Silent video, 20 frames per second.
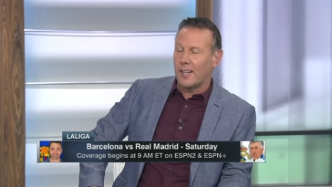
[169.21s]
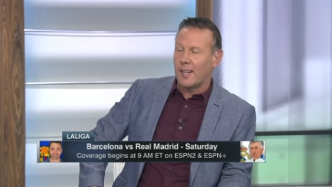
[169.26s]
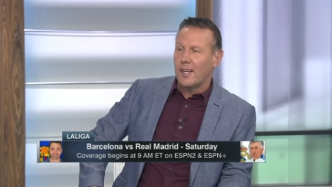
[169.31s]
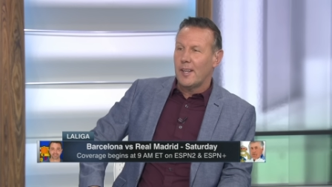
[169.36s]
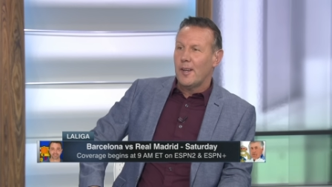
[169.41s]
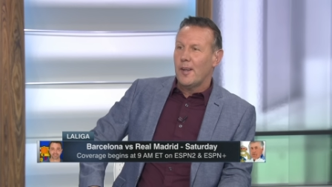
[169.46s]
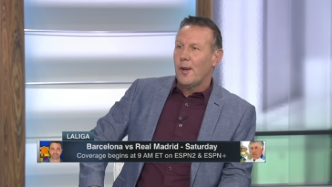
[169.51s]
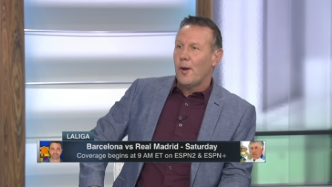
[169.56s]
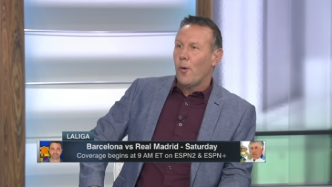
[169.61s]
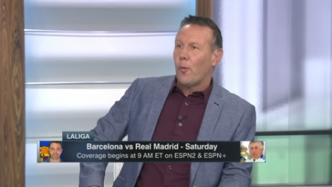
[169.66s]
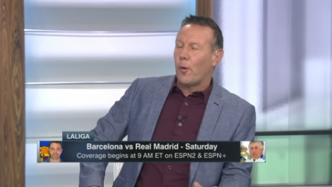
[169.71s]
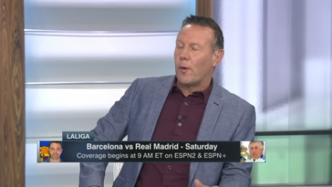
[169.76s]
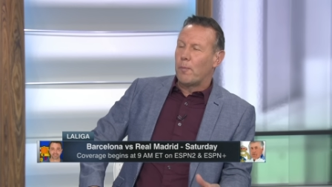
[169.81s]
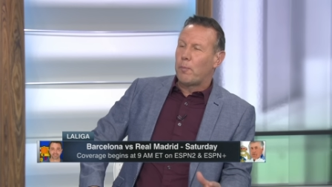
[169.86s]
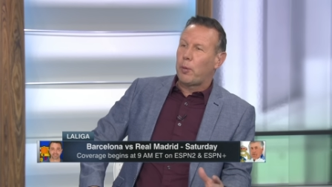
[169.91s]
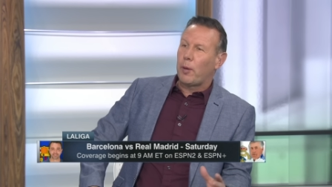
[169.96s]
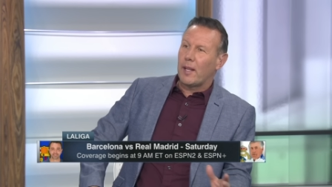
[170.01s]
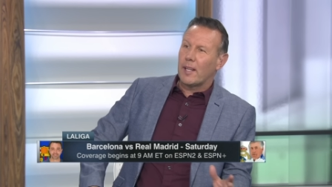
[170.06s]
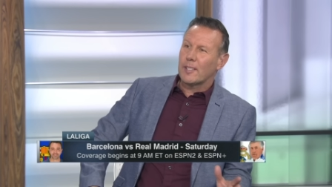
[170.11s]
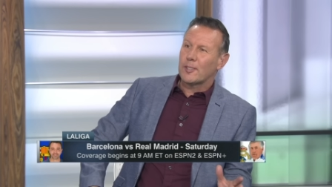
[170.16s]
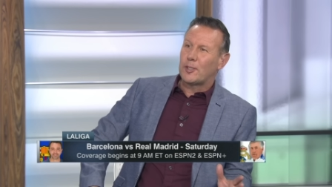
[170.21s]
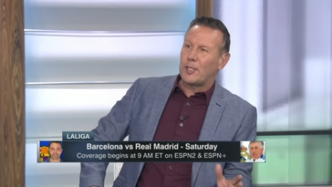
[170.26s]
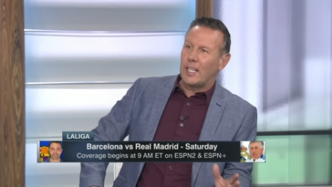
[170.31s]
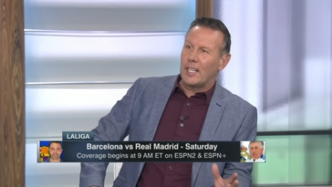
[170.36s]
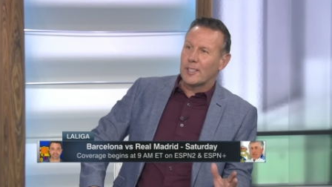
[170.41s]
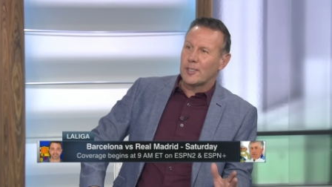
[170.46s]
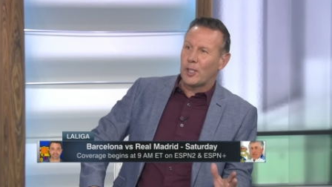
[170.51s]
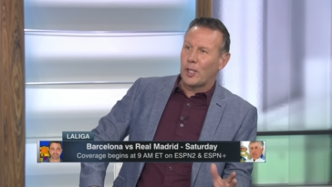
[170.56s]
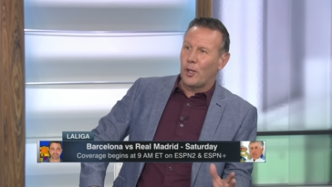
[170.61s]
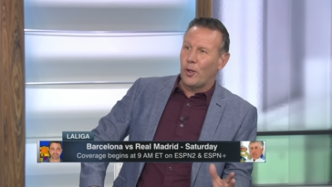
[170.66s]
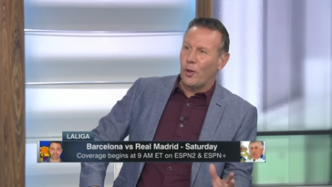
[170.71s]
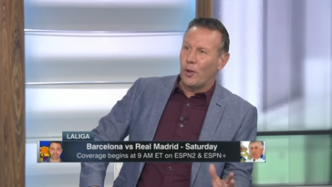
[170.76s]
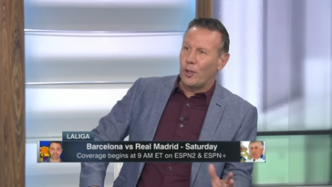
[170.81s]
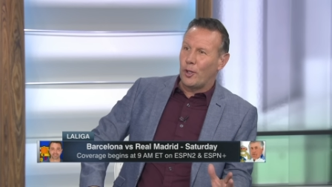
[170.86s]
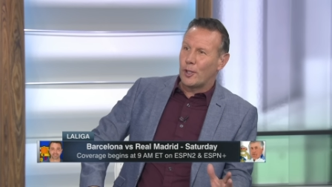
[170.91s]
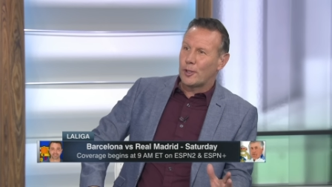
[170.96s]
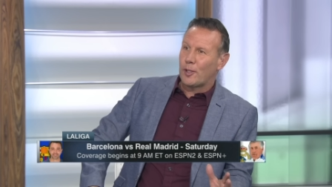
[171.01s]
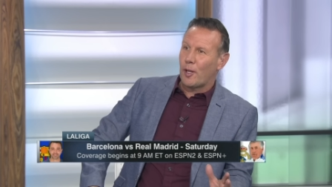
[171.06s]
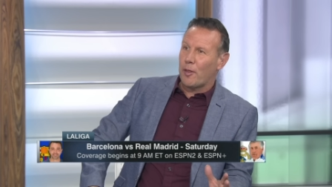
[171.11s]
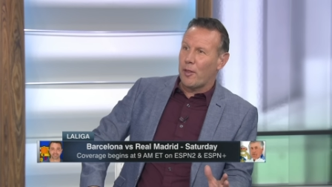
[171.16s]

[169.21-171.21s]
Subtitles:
Mm. When players years ago used to